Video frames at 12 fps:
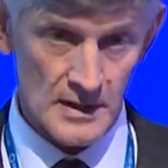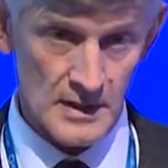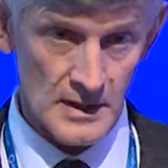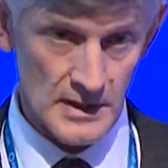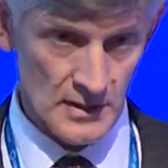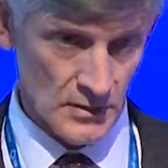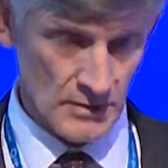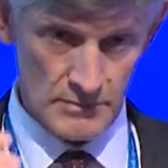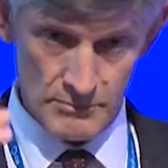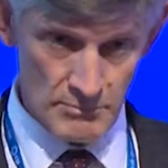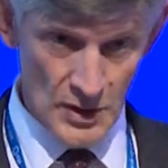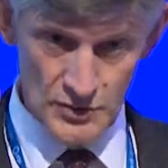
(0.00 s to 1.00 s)
uh, there were
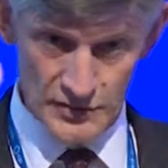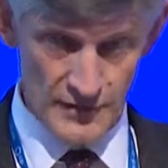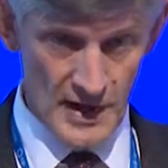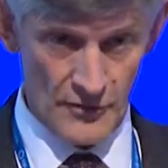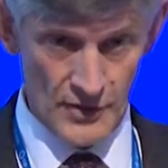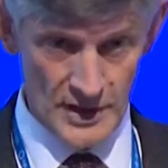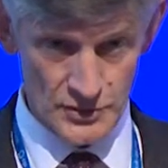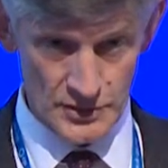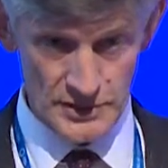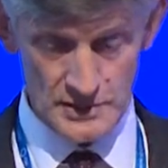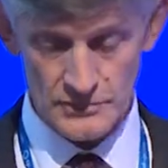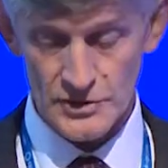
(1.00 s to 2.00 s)
most of our
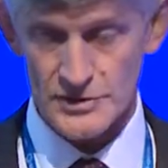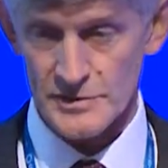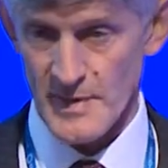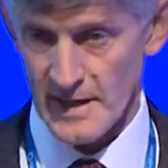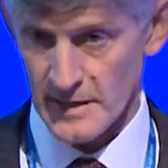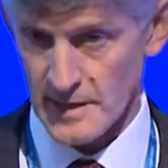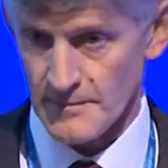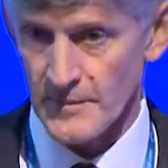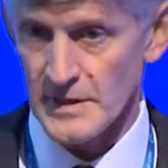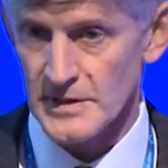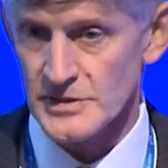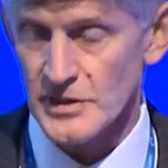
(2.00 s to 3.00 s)
graduates in Johnson Matthey
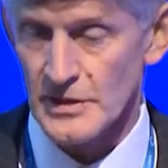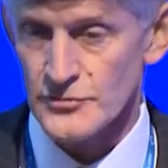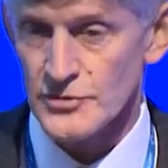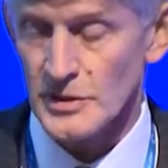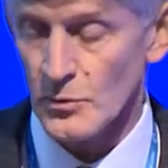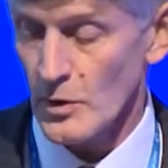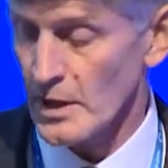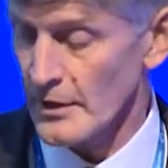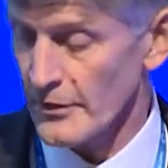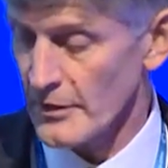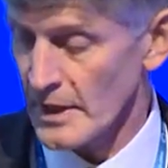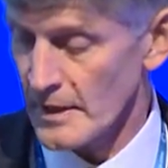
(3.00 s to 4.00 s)
in this country
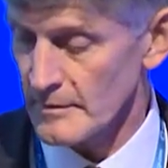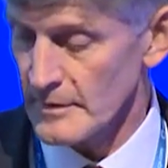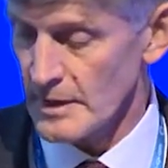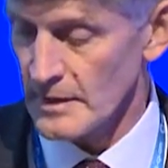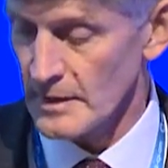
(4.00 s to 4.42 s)
were, uh,